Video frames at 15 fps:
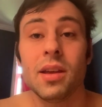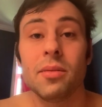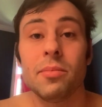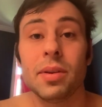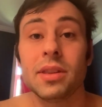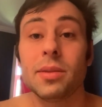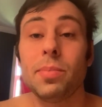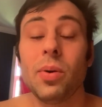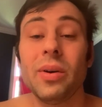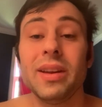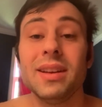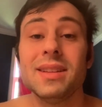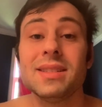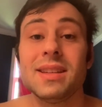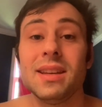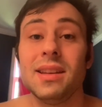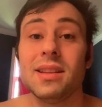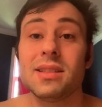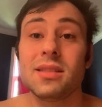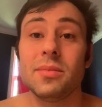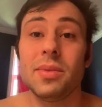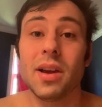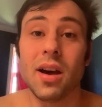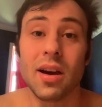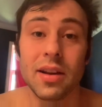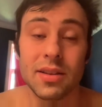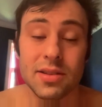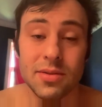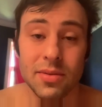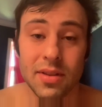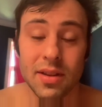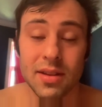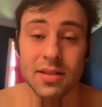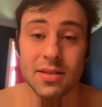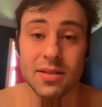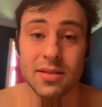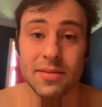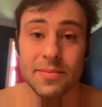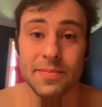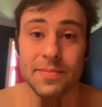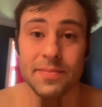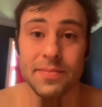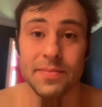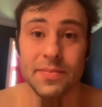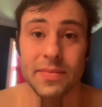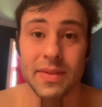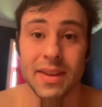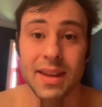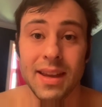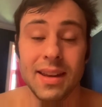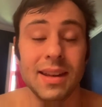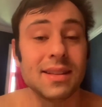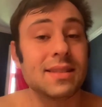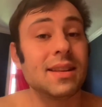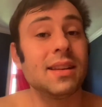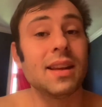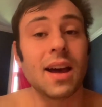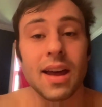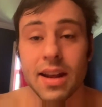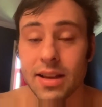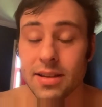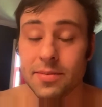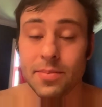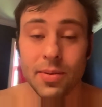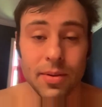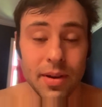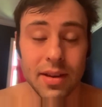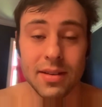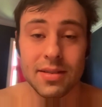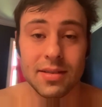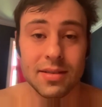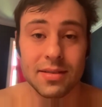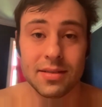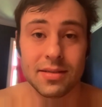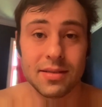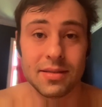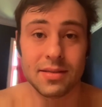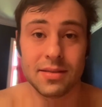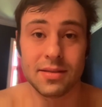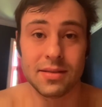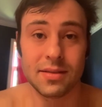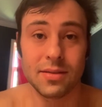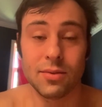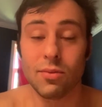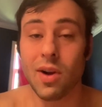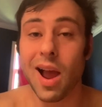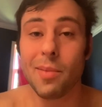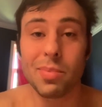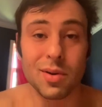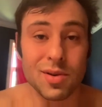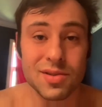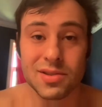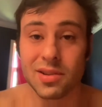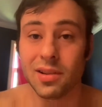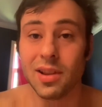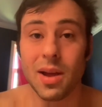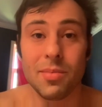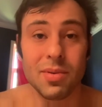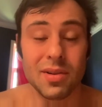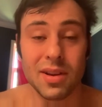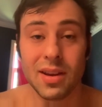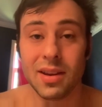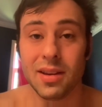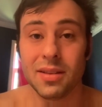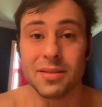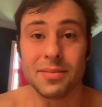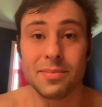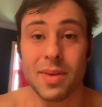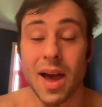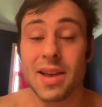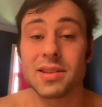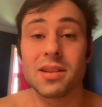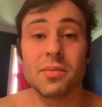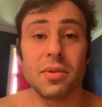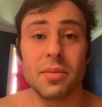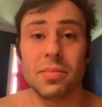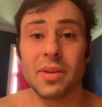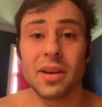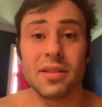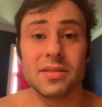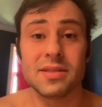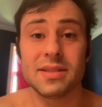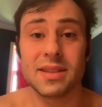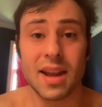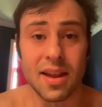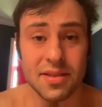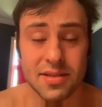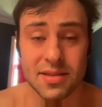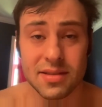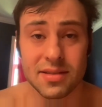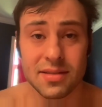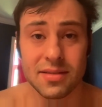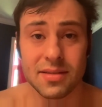But the point is, he needs to be honest with us. He needs to not exploit rappers, celebrity, basketball players' deaths